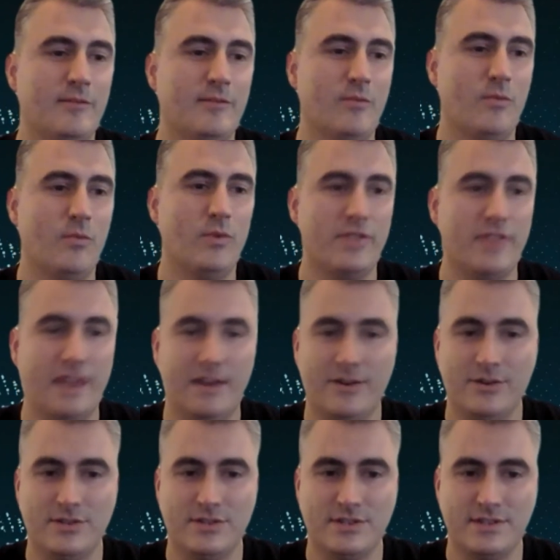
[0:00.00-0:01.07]

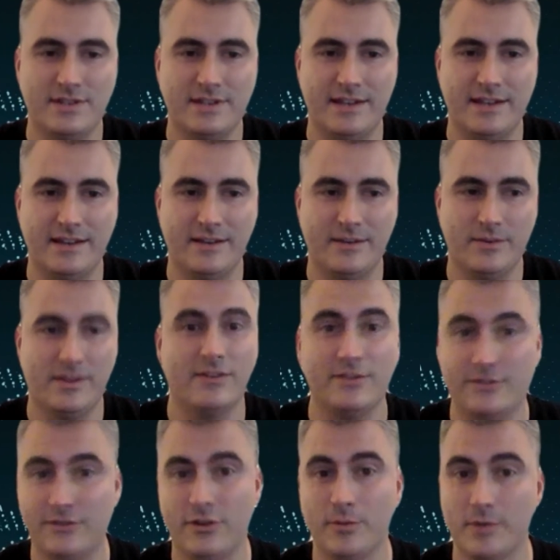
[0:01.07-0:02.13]
without
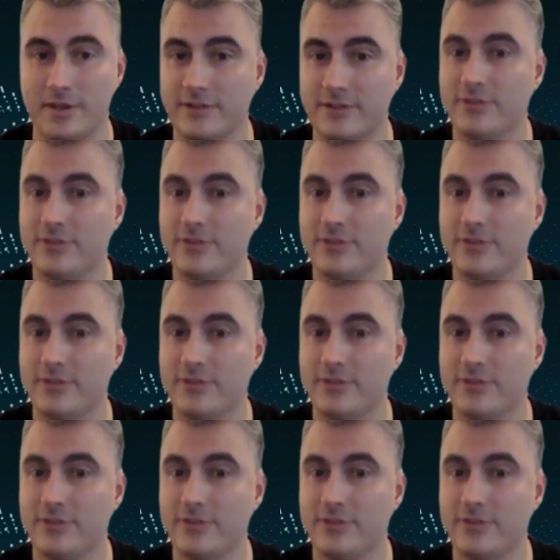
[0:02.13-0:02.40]
disturbing it.